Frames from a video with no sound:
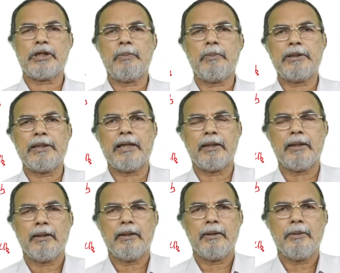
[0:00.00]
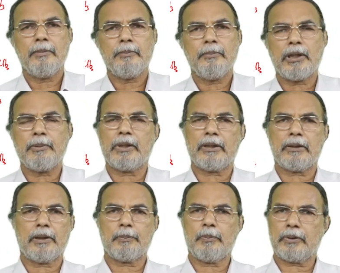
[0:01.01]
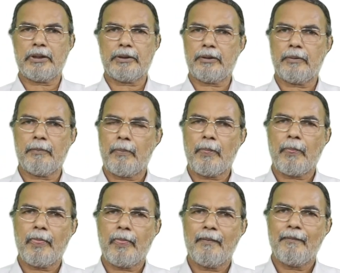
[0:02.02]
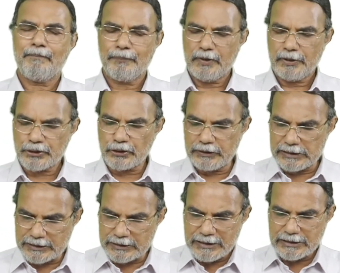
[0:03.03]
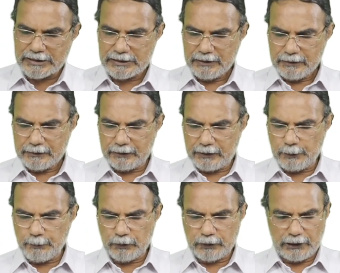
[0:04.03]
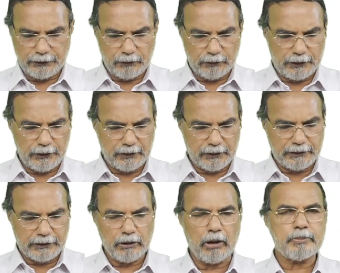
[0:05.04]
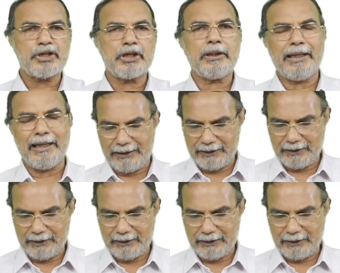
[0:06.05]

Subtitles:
than primary carbocation. So this is the carbocation that you get in option A.